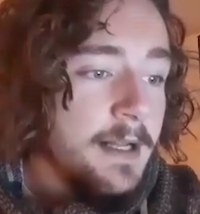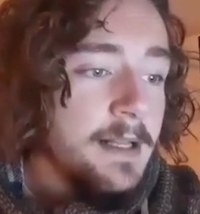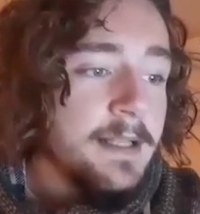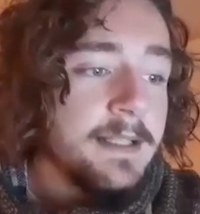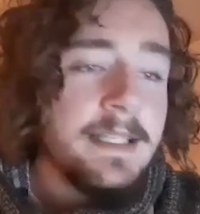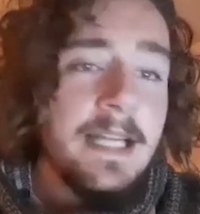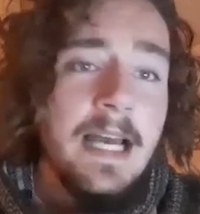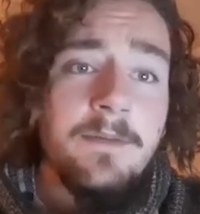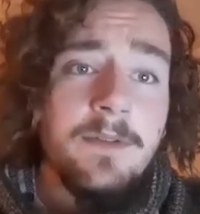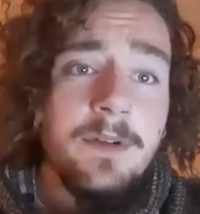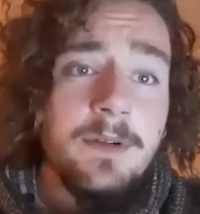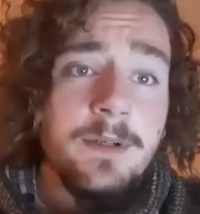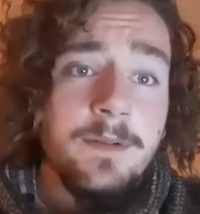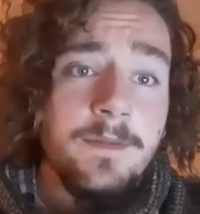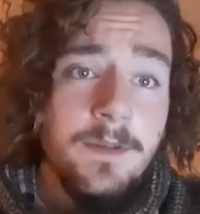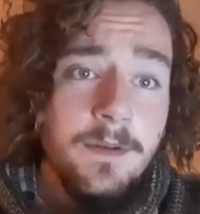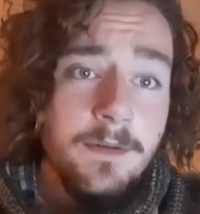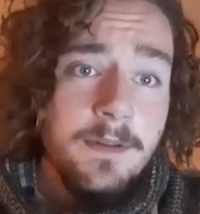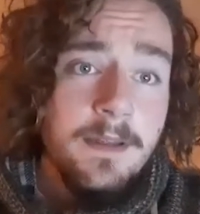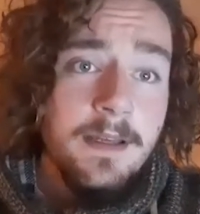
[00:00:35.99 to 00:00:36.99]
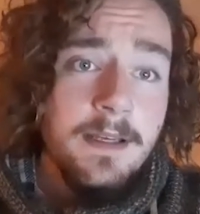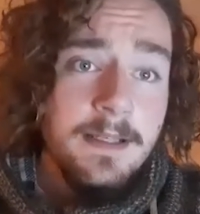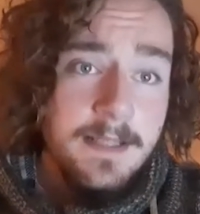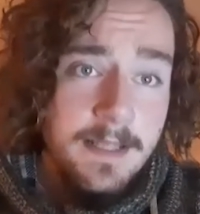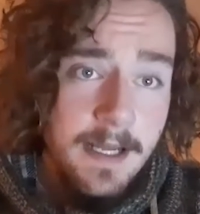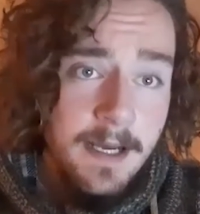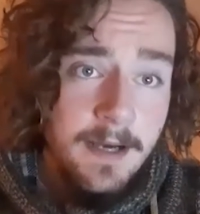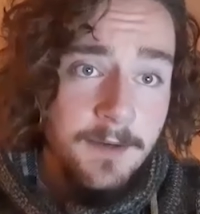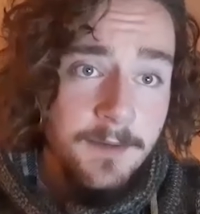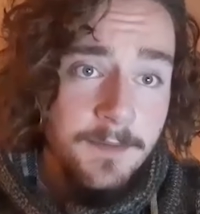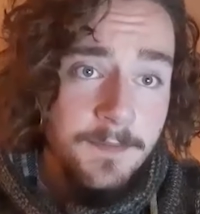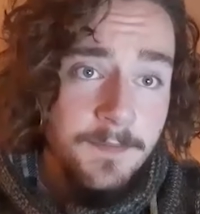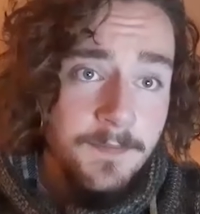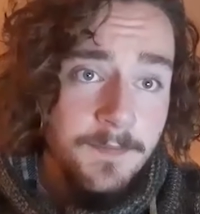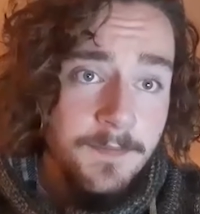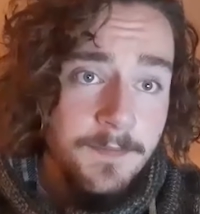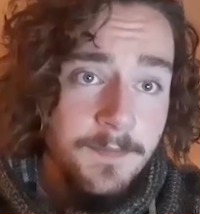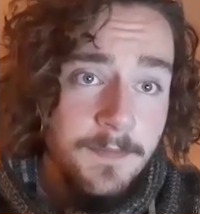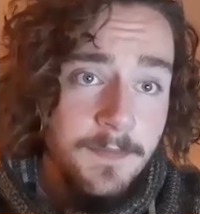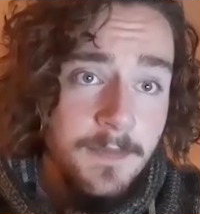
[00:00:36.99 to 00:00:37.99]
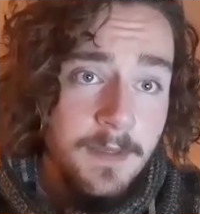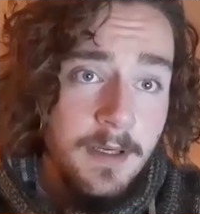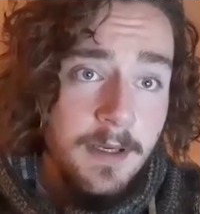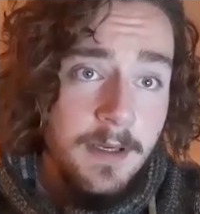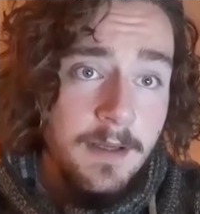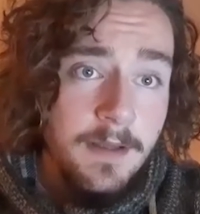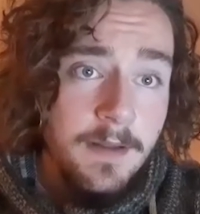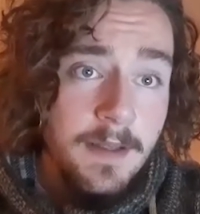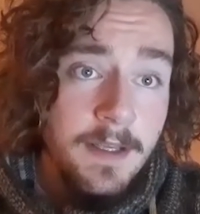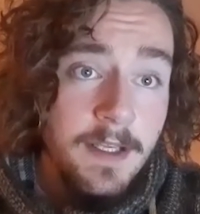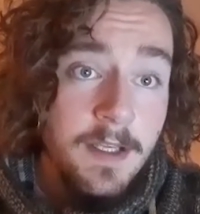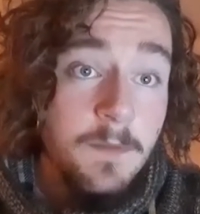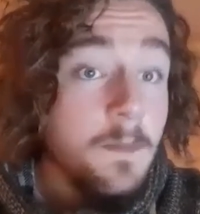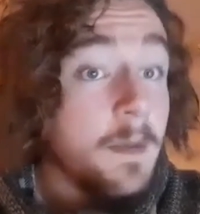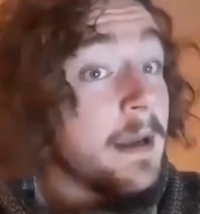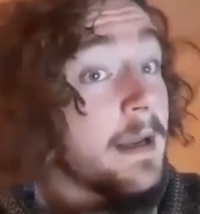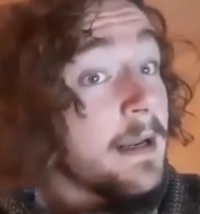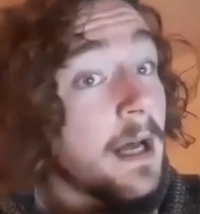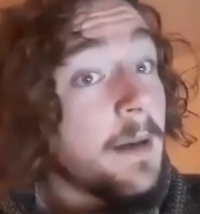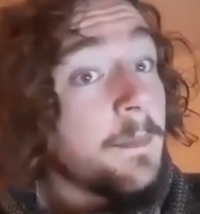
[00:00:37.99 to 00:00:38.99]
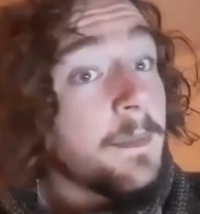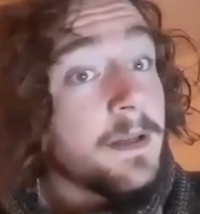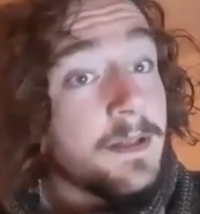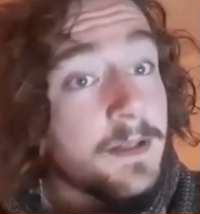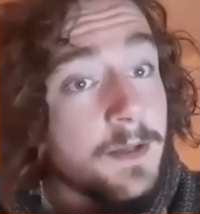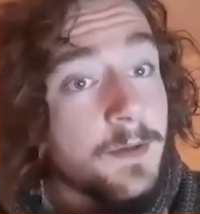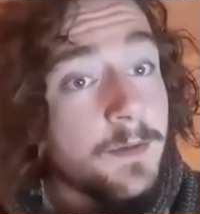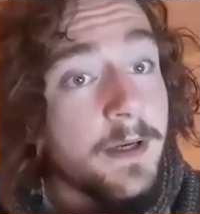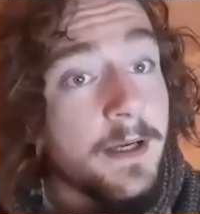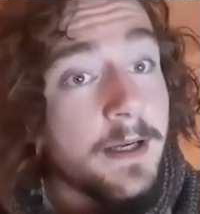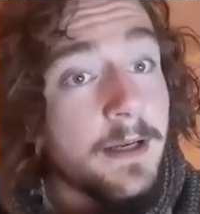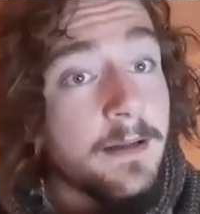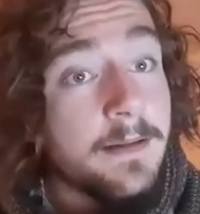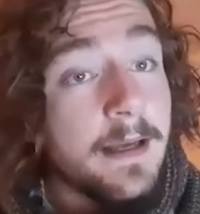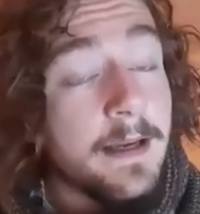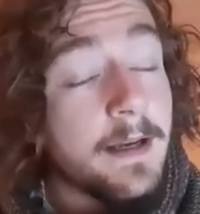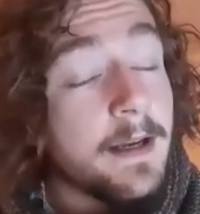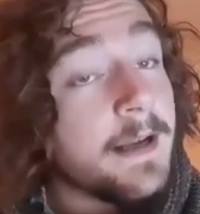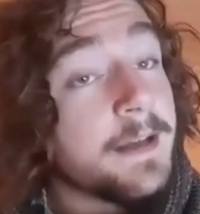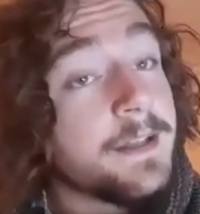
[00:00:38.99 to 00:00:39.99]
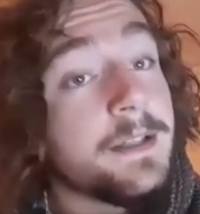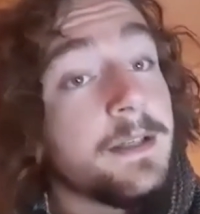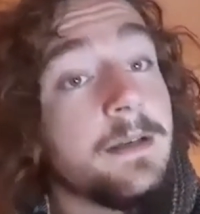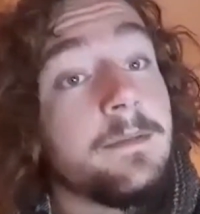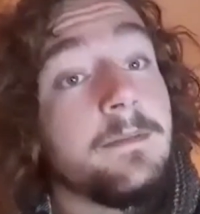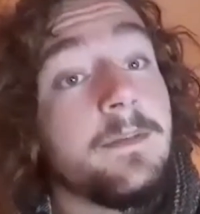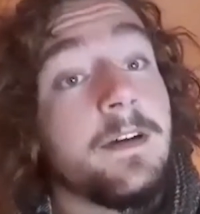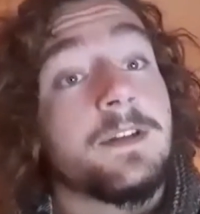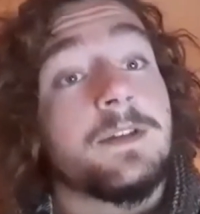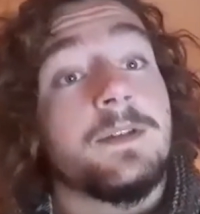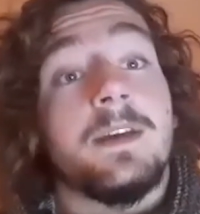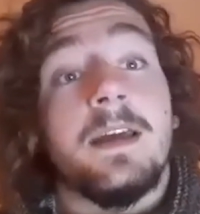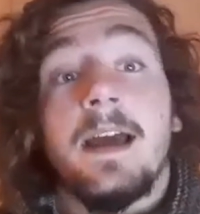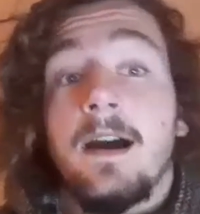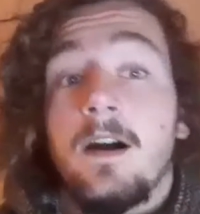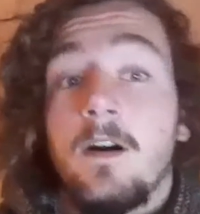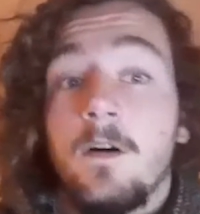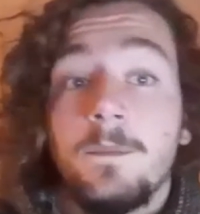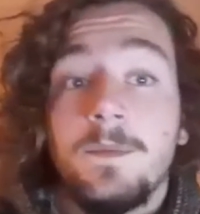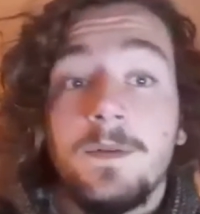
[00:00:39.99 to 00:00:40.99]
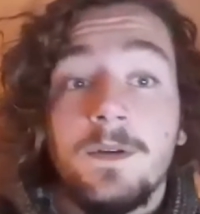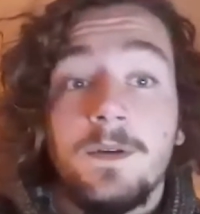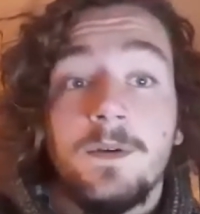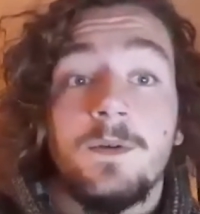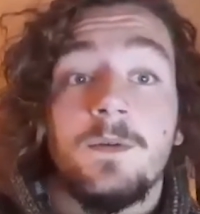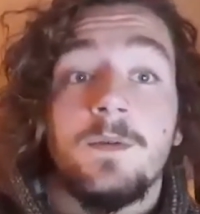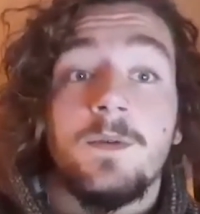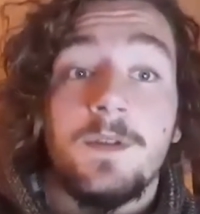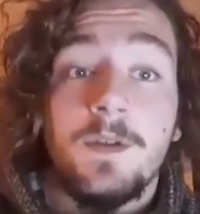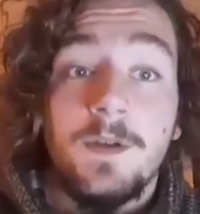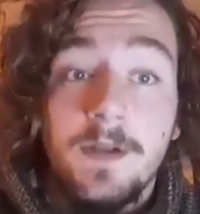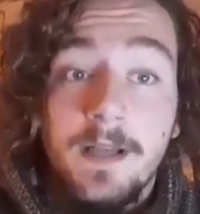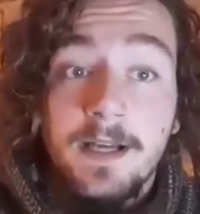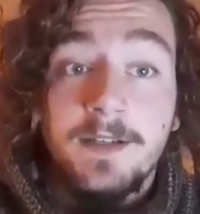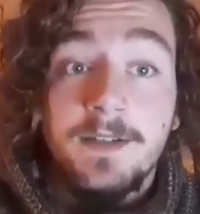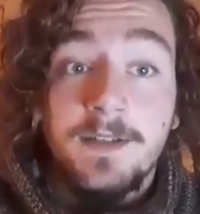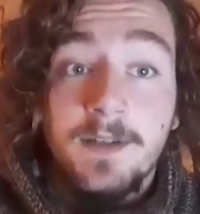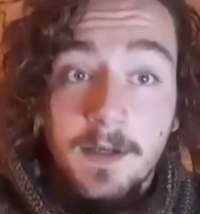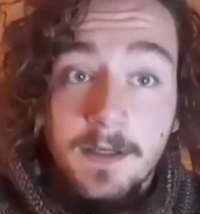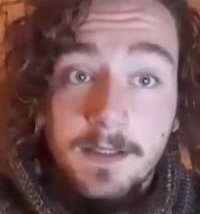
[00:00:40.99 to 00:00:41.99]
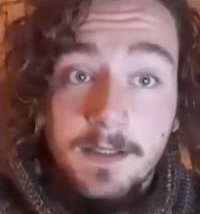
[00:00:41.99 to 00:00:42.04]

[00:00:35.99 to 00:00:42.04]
Let's dive into a few things now that you may not be doing that could actually eventually help you with your next start